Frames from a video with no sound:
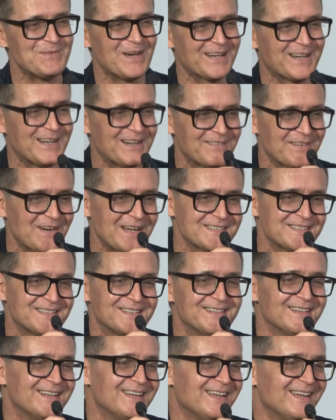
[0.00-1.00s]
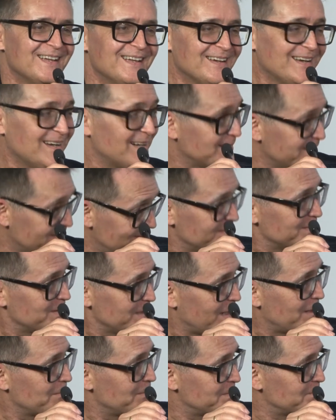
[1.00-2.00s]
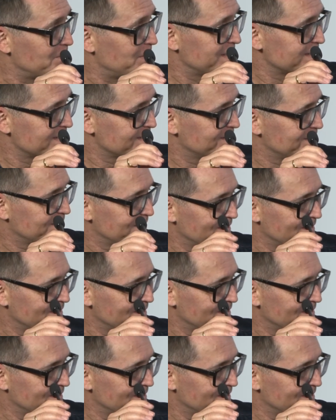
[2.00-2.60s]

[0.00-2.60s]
by Ken Russell and Ivan Passer.